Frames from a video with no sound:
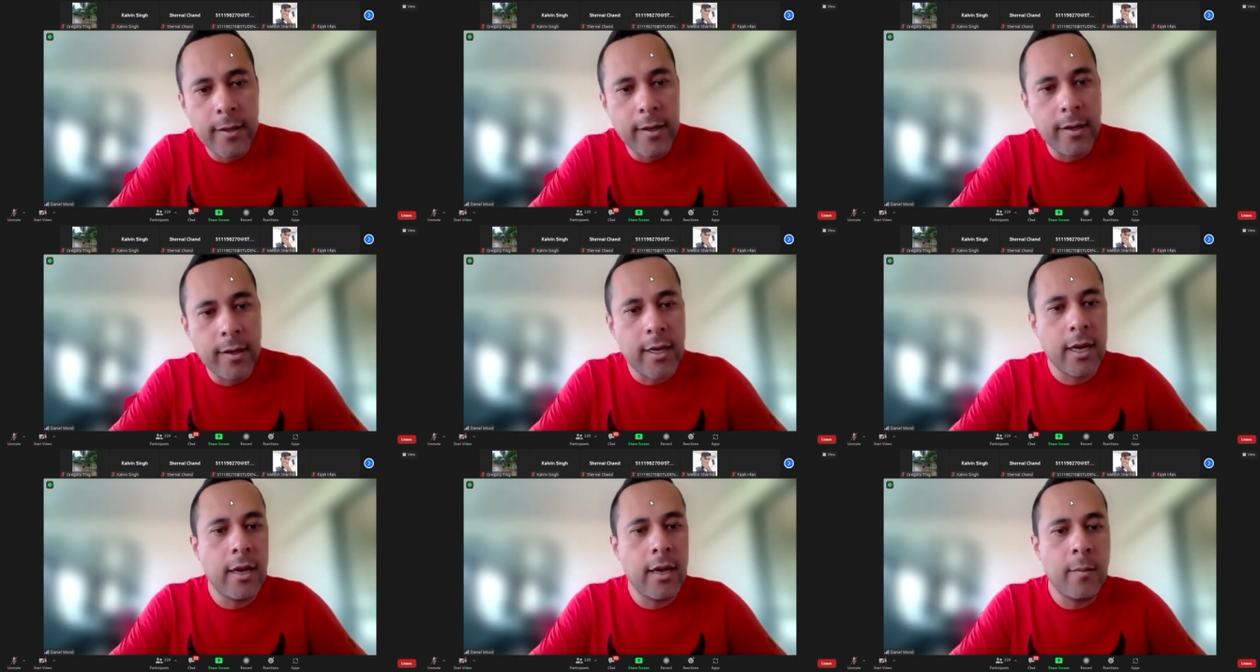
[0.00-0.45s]

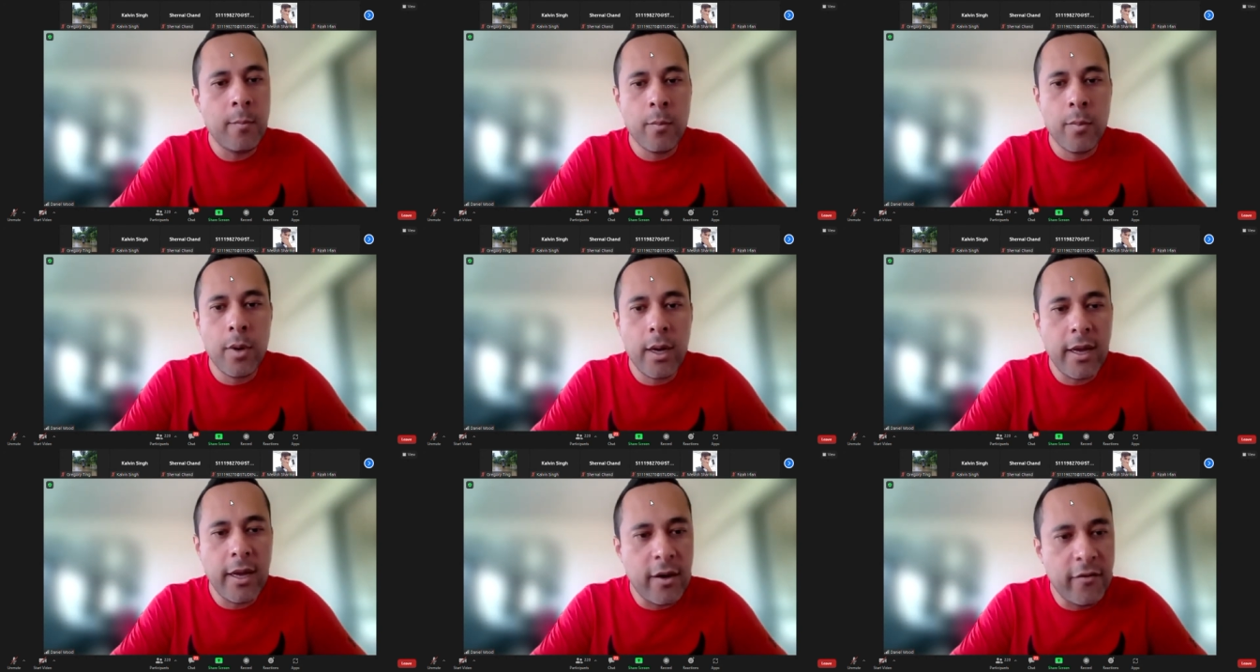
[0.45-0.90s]
Okay,
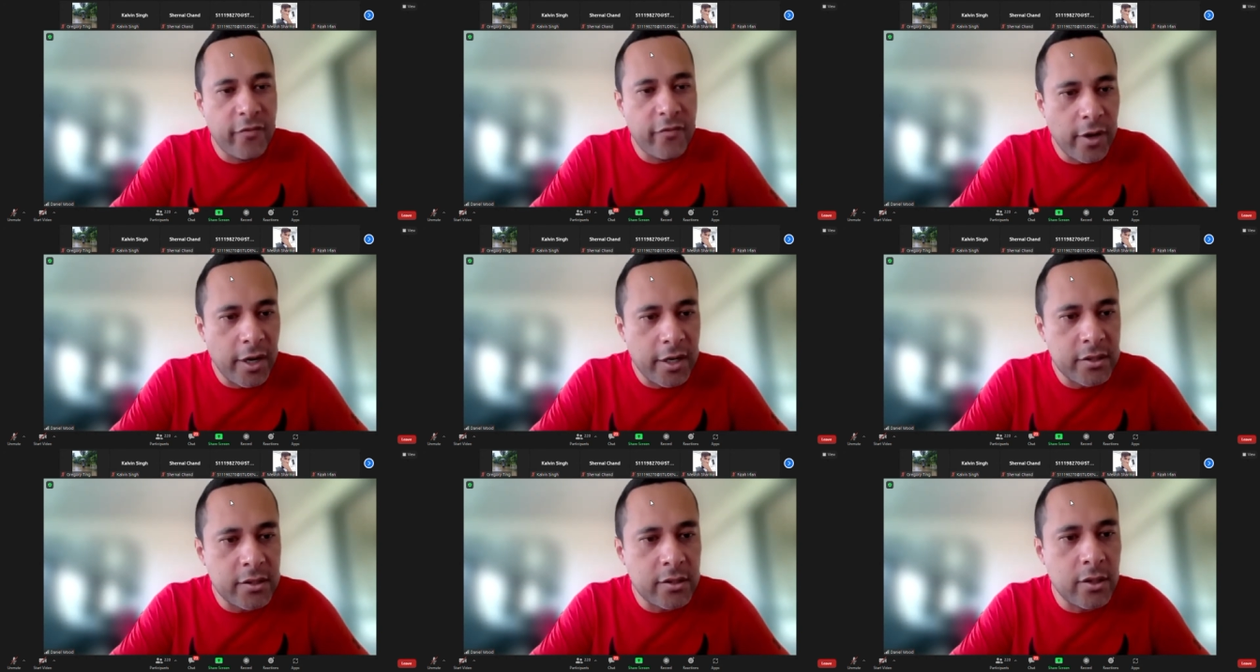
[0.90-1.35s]
my
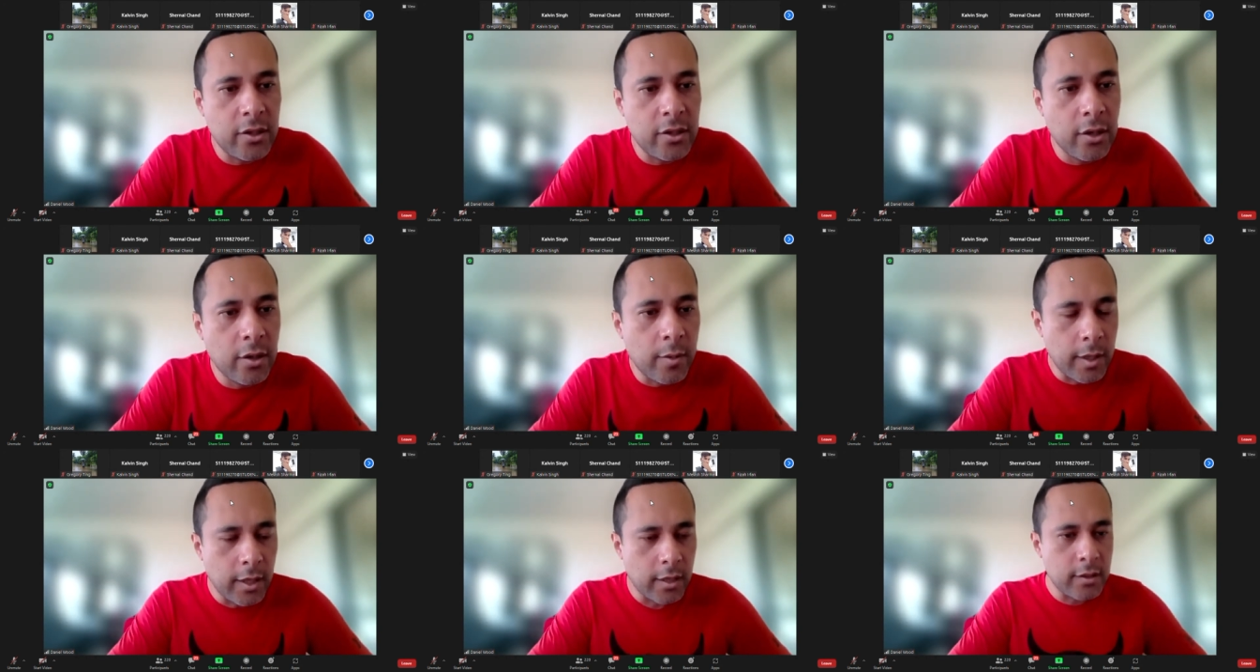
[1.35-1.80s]
advice to
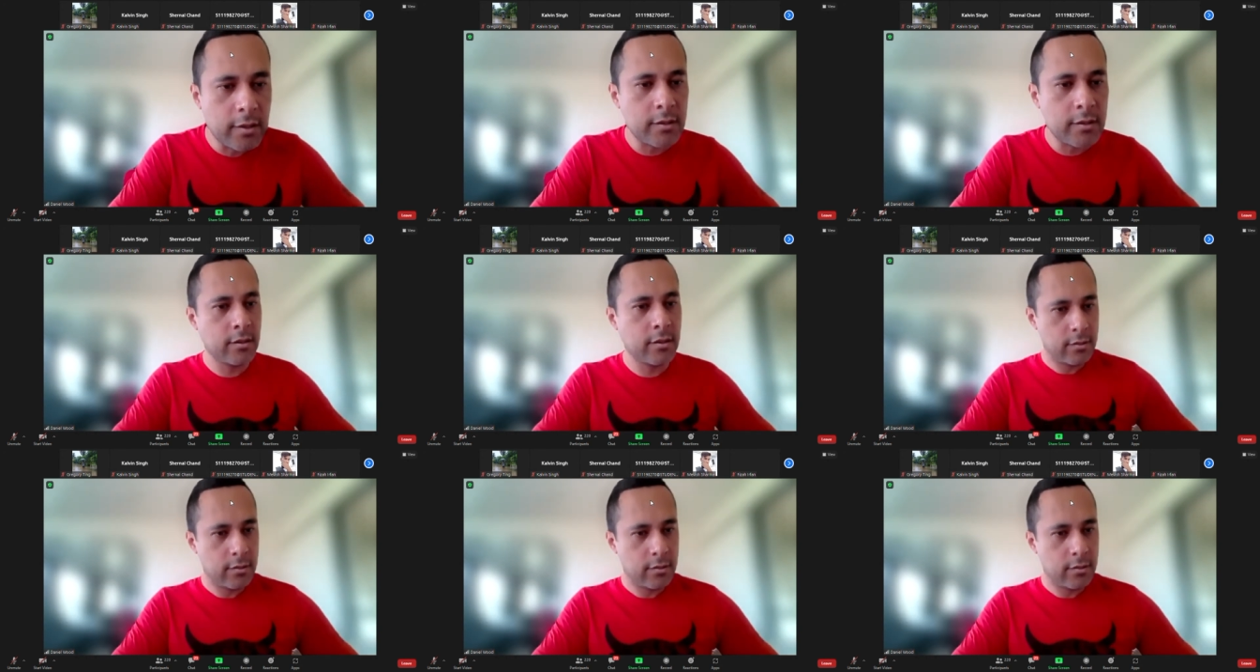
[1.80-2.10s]
you is,